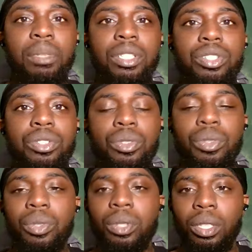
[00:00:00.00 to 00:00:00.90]

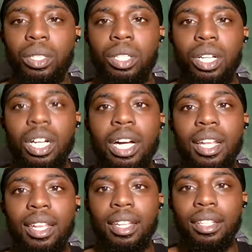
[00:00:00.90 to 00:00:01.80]
into
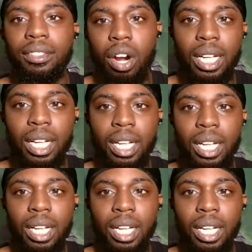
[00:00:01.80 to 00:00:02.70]
a,
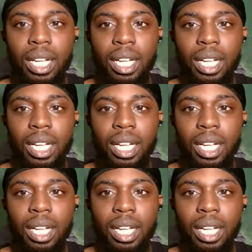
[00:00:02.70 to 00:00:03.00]
a charted